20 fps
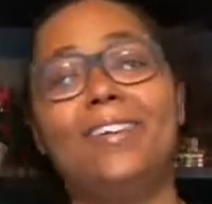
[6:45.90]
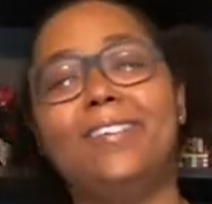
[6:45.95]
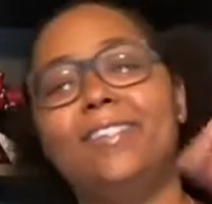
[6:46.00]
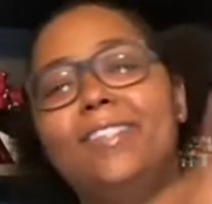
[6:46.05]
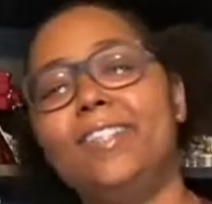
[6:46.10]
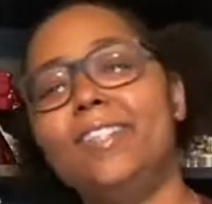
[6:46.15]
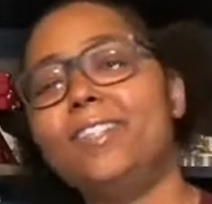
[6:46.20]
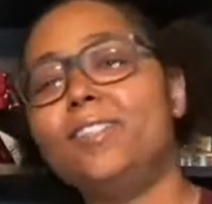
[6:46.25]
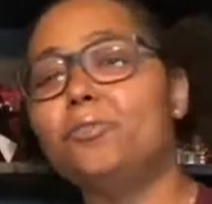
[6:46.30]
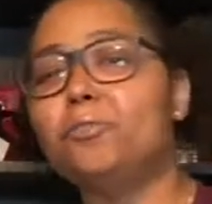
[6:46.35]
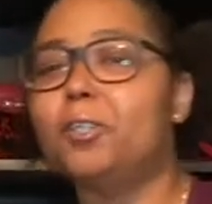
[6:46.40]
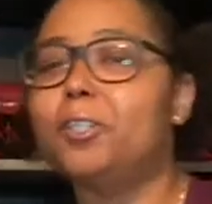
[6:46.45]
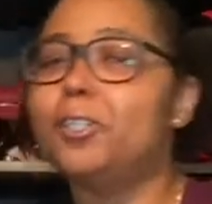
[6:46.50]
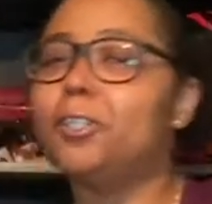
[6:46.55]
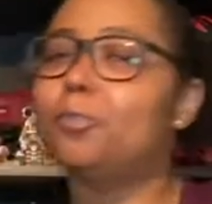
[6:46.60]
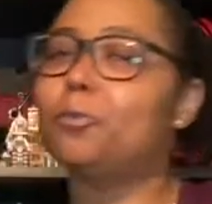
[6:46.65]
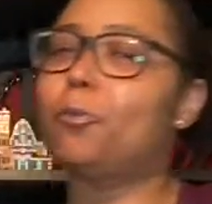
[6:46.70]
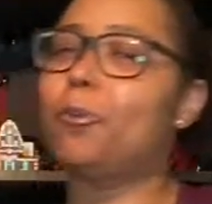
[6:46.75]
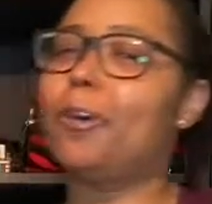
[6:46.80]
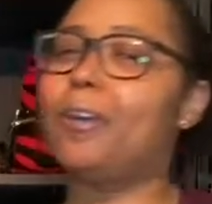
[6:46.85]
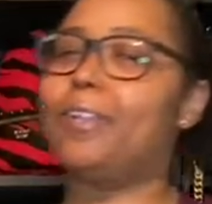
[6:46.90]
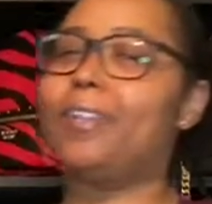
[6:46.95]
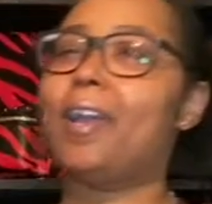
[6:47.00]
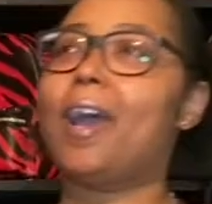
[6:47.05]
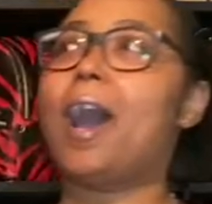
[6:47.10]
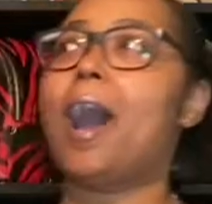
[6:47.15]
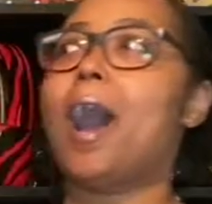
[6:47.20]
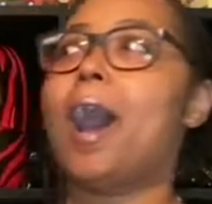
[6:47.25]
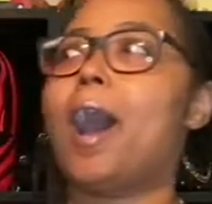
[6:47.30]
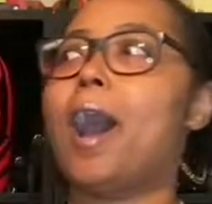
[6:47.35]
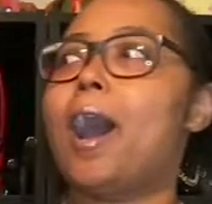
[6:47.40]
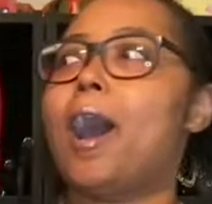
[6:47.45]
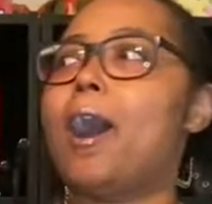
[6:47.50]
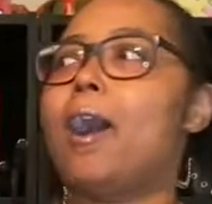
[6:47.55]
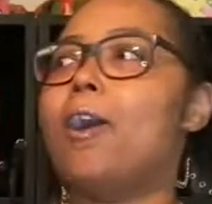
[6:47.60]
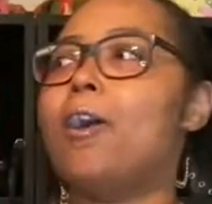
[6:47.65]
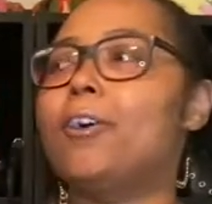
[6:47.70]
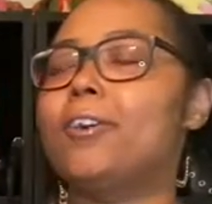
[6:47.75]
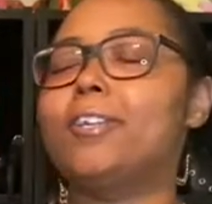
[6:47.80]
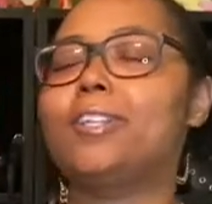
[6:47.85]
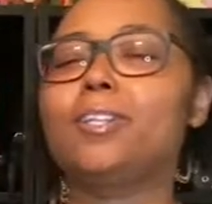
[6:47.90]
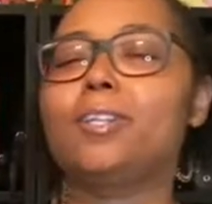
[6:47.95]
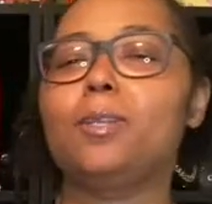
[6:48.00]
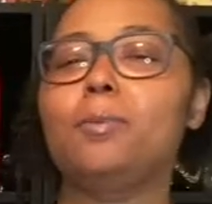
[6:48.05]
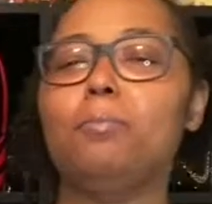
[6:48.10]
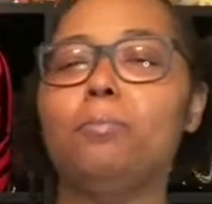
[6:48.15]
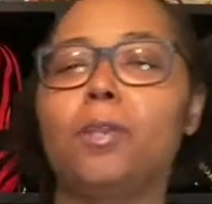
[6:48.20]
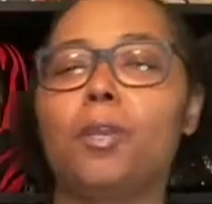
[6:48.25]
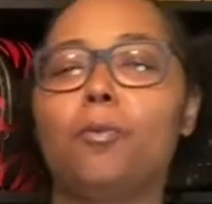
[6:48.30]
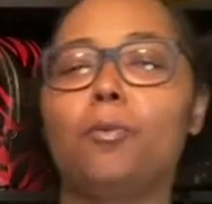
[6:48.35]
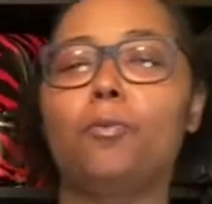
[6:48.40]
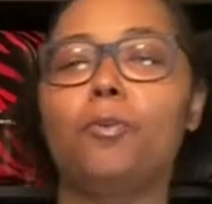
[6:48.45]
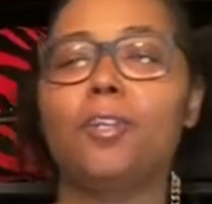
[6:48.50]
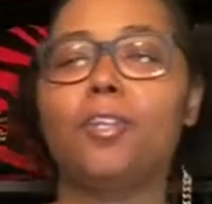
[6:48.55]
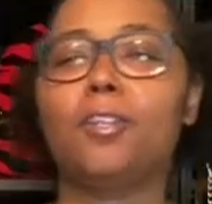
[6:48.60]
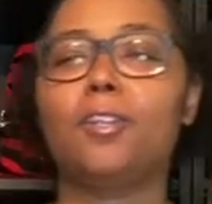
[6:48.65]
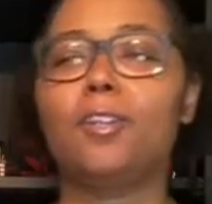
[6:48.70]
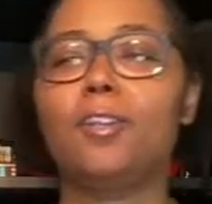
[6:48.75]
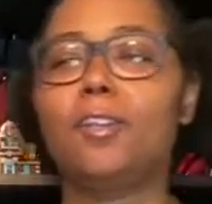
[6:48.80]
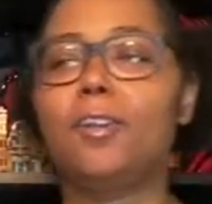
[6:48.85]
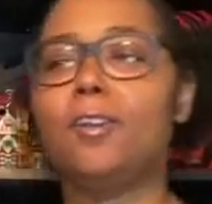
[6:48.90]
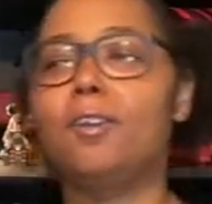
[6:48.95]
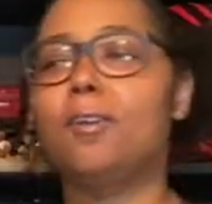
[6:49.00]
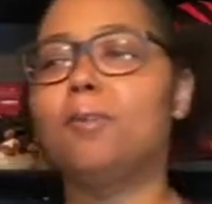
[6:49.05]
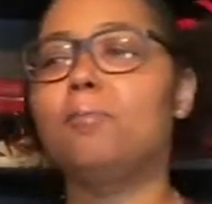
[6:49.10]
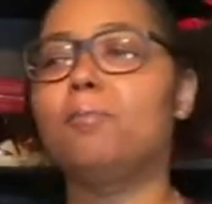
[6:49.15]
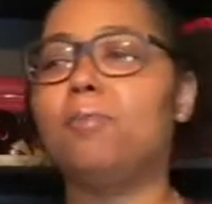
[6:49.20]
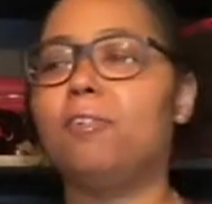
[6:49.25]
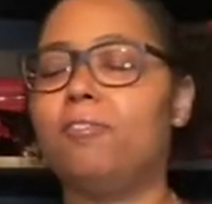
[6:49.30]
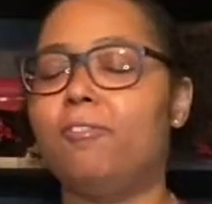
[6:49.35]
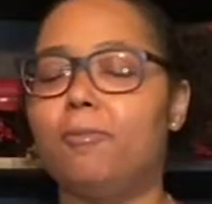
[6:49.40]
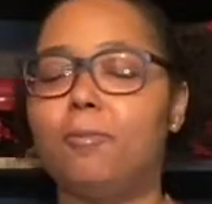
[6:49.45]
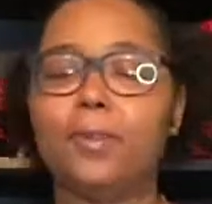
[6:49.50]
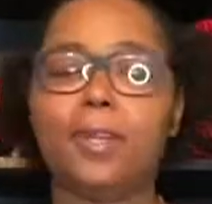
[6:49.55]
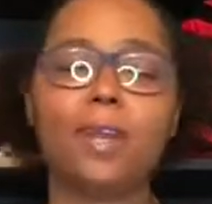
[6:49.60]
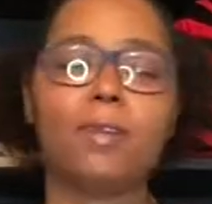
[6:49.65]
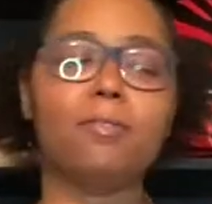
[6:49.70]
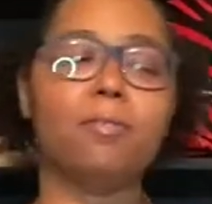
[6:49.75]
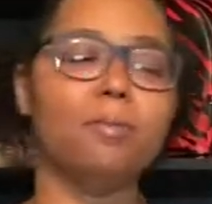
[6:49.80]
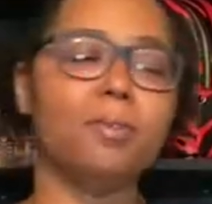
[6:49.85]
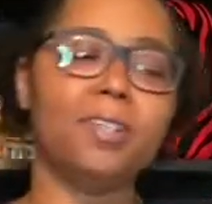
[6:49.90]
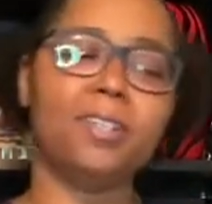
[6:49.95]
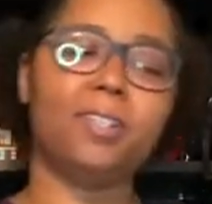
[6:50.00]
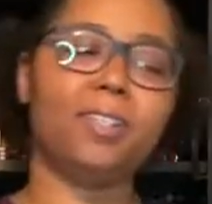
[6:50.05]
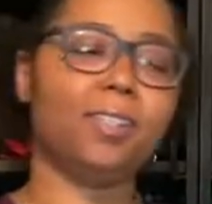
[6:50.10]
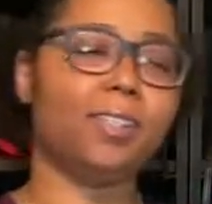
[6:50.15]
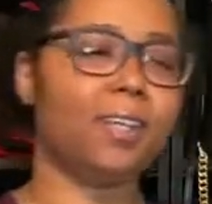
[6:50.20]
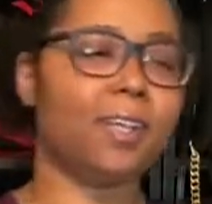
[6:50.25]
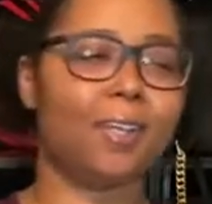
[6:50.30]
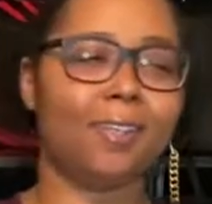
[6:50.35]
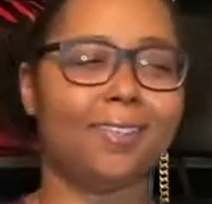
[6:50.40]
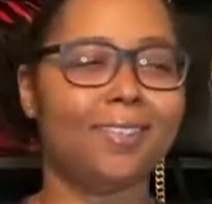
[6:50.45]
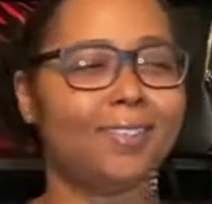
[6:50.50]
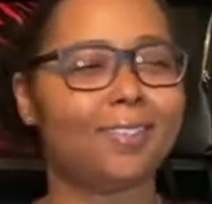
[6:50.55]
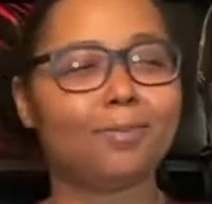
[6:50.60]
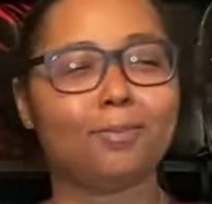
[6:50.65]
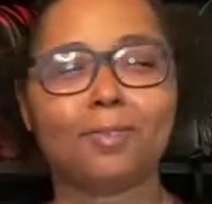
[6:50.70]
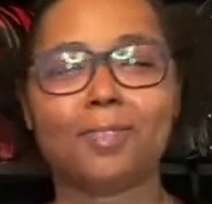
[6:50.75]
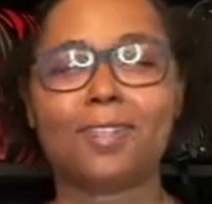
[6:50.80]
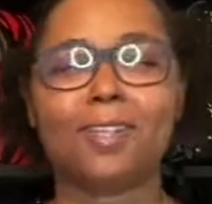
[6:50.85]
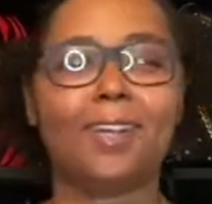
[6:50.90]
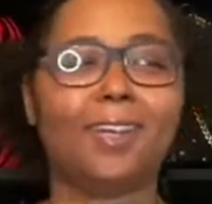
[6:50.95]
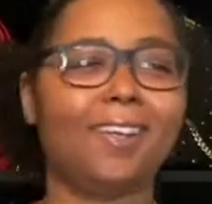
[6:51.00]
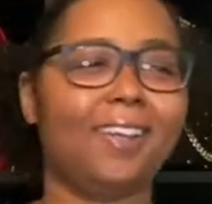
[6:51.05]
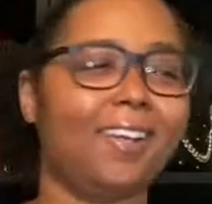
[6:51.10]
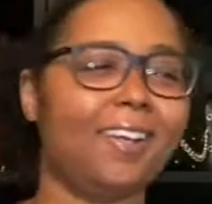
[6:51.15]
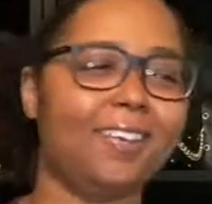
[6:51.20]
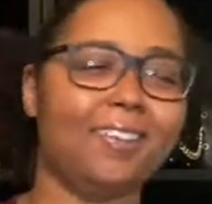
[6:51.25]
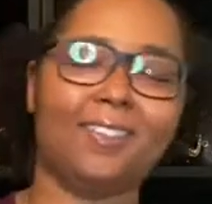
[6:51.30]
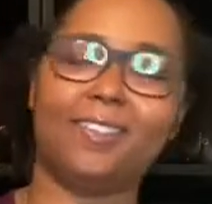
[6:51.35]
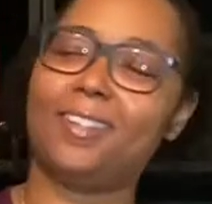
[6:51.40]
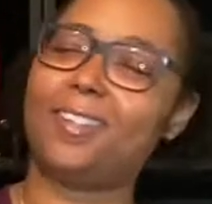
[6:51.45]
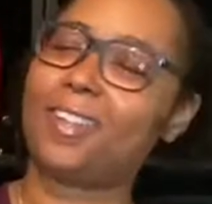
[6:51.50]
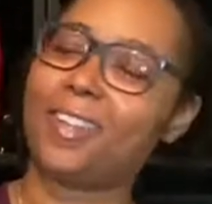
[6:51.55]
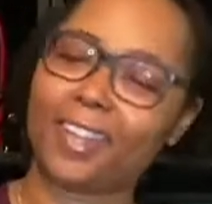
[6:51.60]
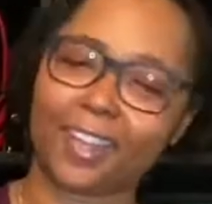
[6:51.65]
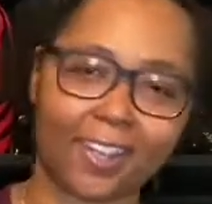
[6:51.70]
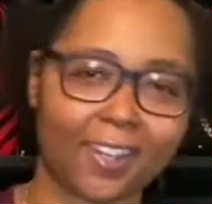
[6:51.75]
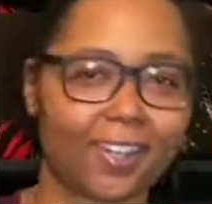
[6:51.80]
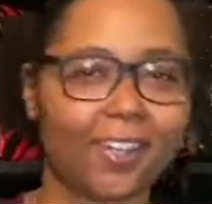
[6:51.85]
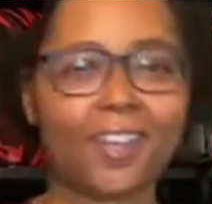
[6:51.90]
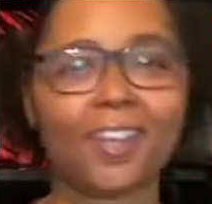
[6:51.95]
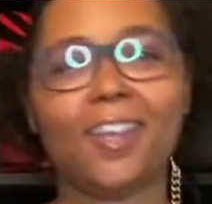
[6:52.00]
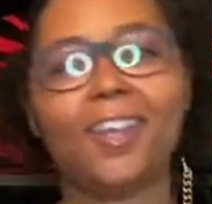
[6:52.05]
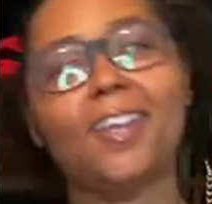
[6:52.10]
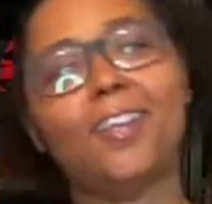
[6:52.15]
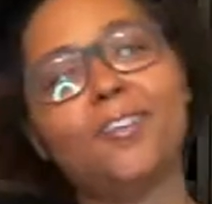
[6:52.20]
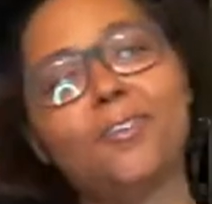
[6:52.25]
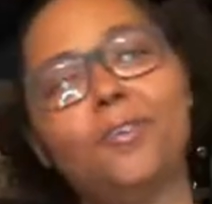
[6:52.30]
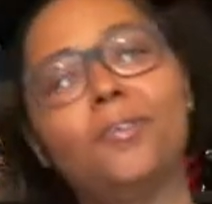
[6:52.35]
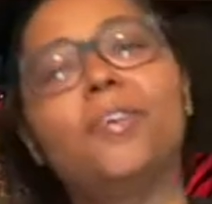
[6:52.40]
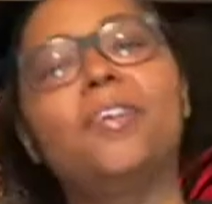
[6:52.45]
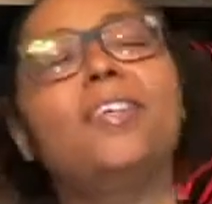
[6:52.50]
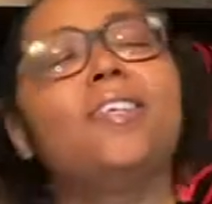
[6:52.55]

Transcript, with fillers: This one is one that I honestly been wanted to learn, but for whatever reason, I just was like, ah, I can't, I can't do it.